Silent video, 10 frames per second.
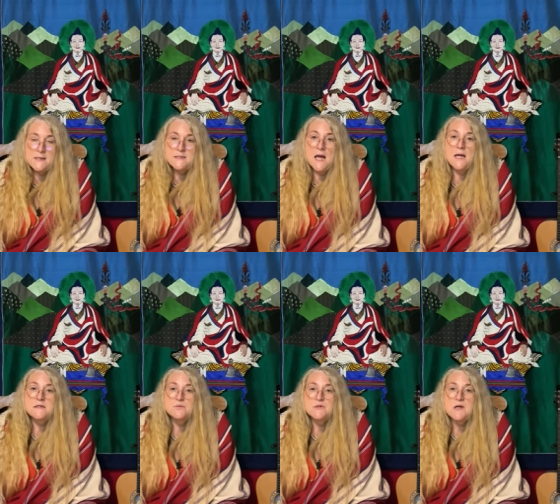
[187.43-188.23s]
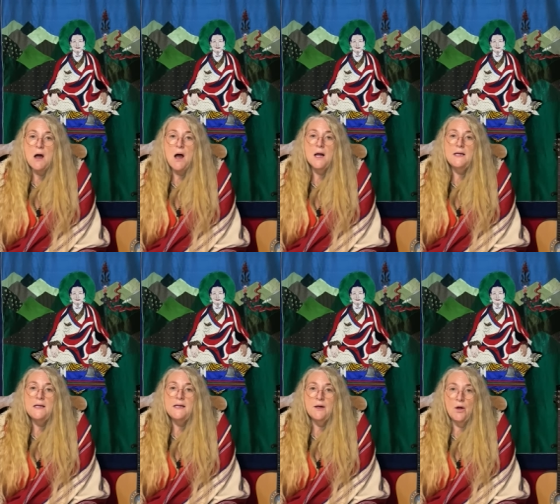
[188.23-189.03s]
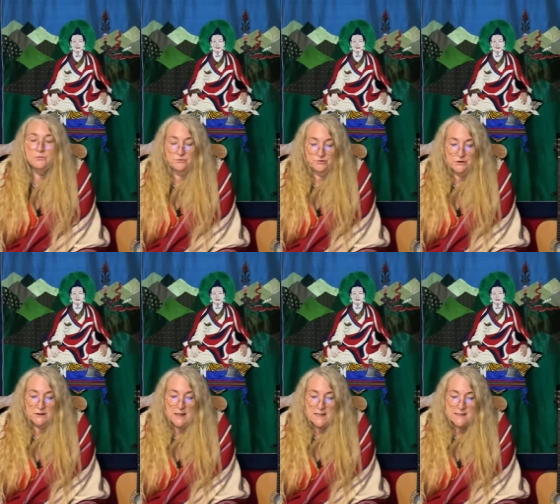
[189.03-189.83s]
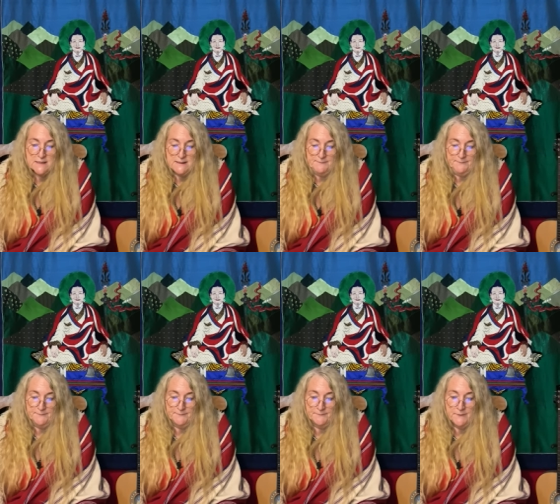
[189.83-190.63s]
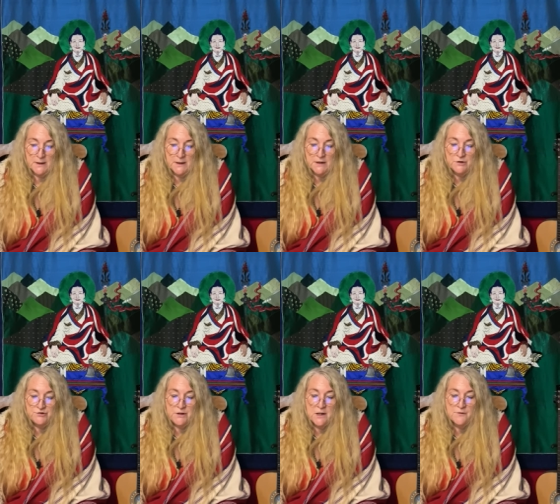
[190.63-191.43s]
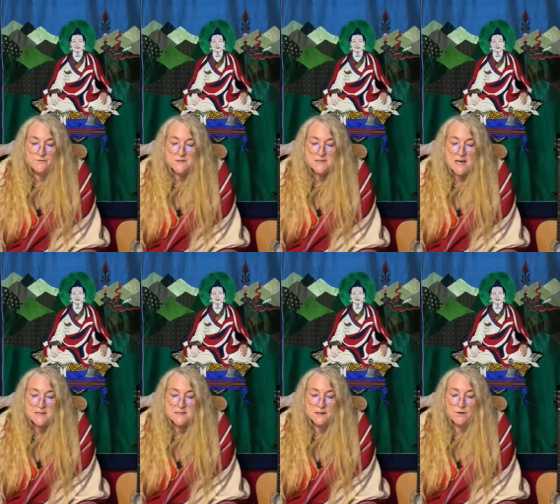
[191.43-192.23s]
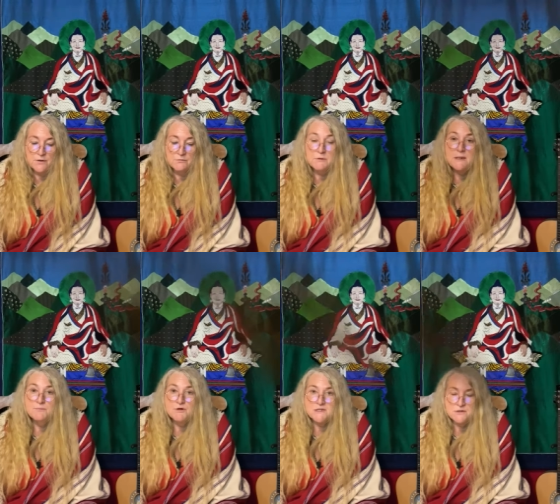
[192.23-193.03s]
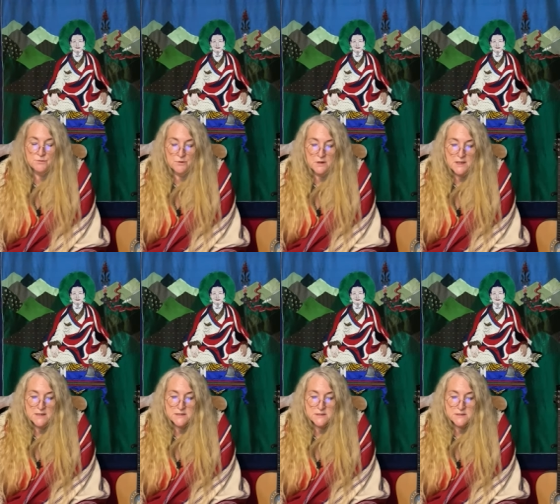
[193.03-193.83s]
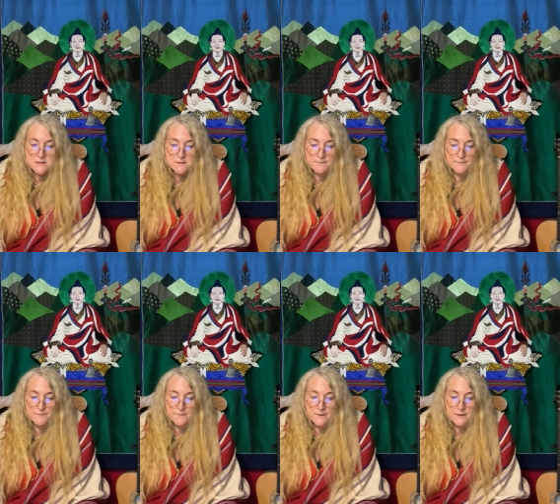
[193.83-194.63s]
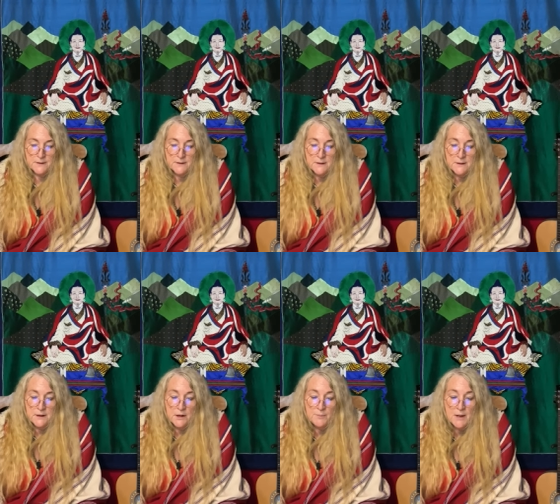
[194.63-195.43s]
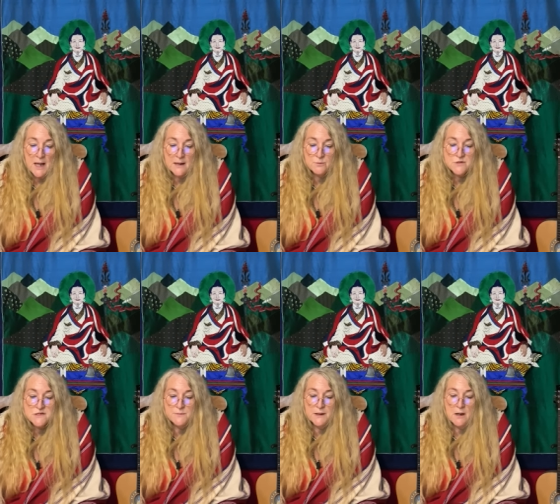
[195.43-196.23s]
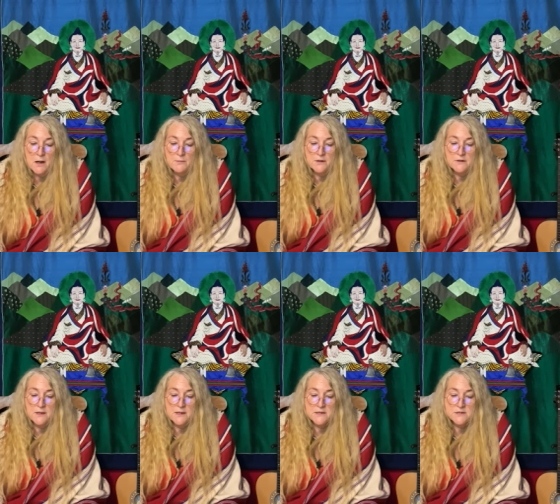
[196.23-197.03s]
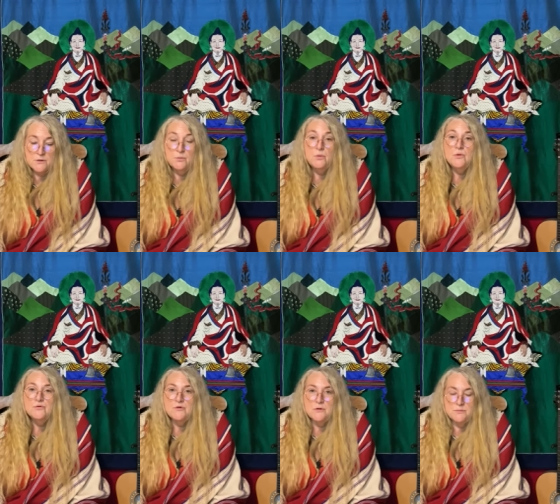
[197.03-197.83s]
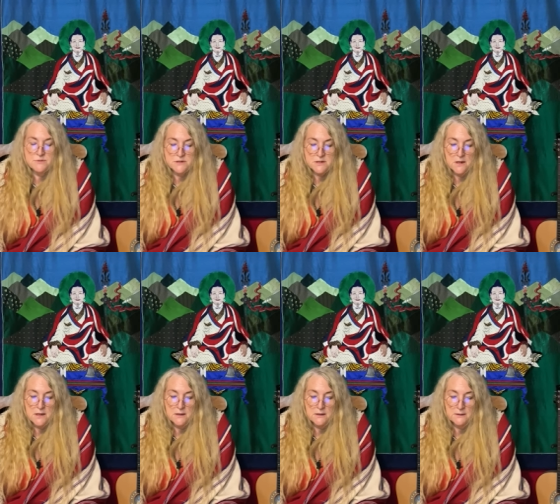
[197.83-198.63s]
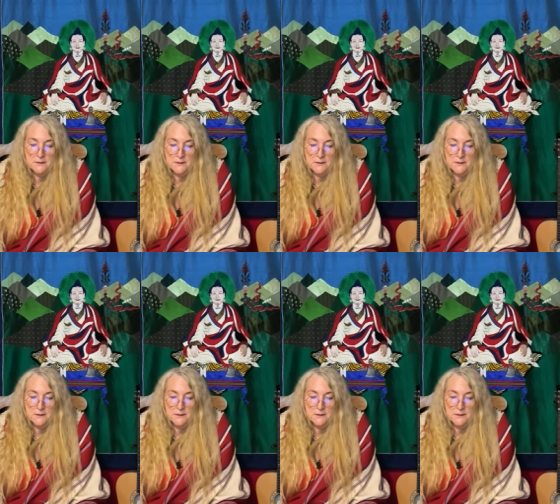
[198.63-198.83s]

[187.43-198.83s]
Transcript: Det was a highly cultured lady. She loved attending the three Bristol theatres. Her plan was to become a theatre wardrobe designer